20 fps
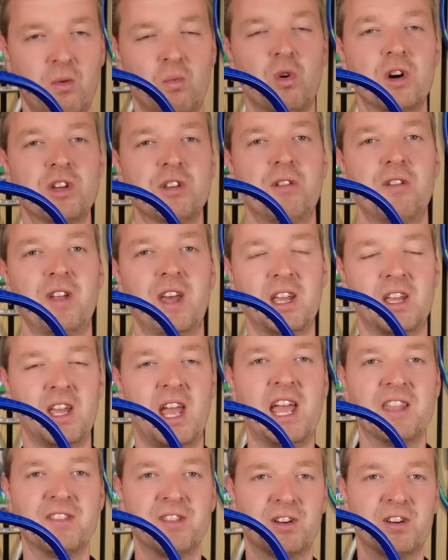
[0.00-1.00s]
what you think
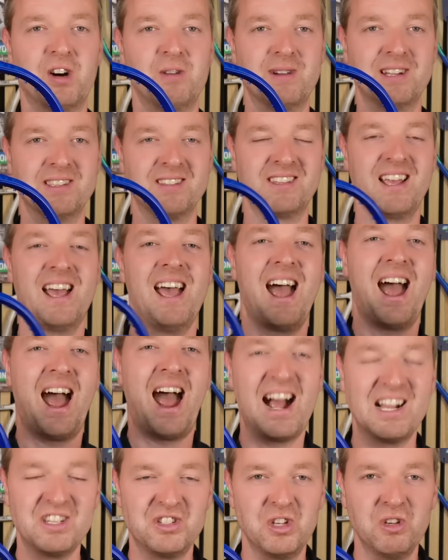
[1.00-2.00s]
in the comments.
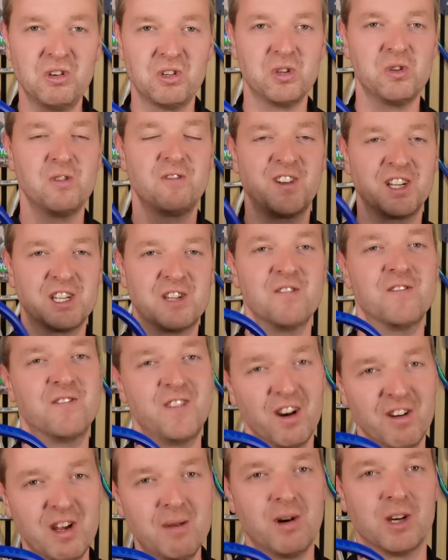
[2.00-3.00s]
As usual, thank you
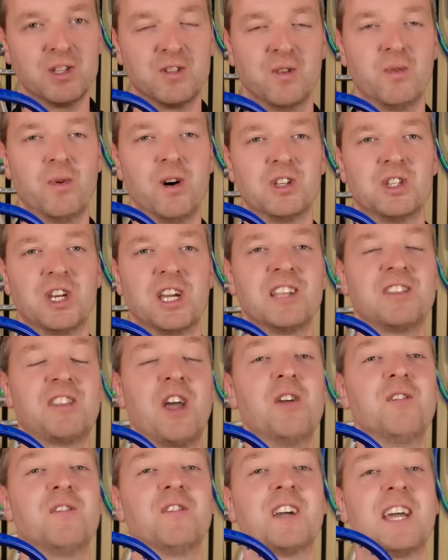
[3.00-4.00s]
very much for watching.
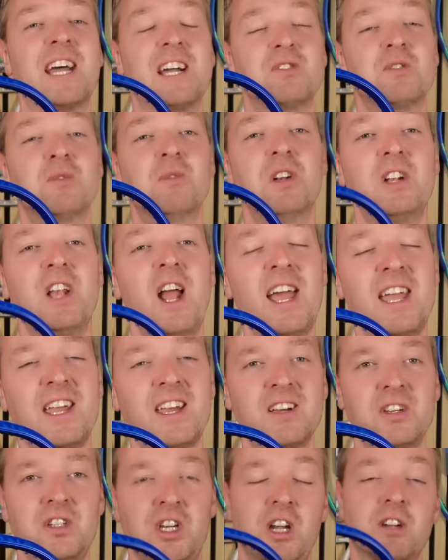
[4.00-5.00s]
Don't forget to
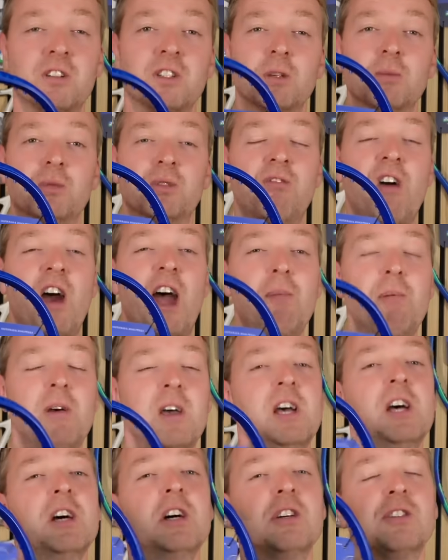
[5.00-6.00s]
like, share, and subscribe
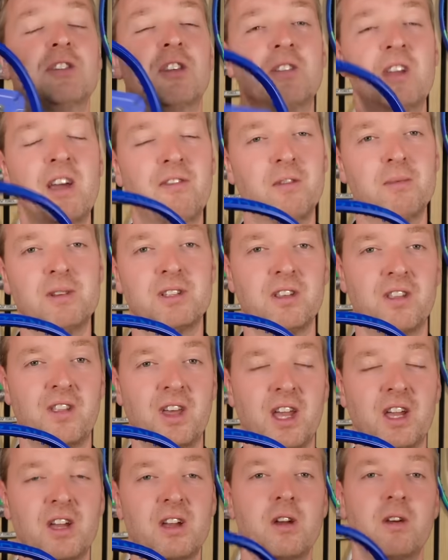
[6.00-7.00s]
so you never miss a
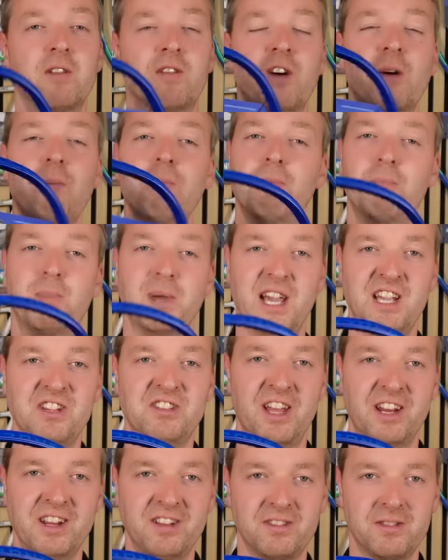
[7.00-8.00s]
thing from PH
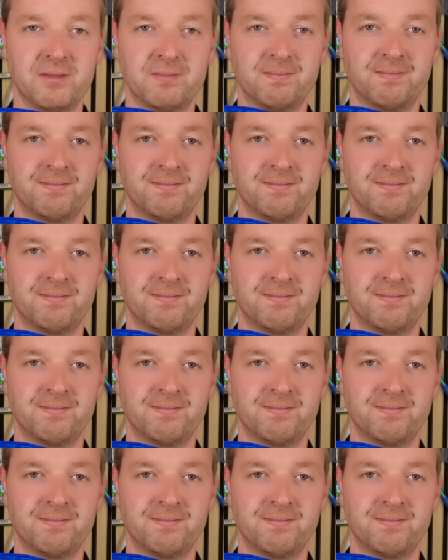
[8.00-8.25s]
Tennis.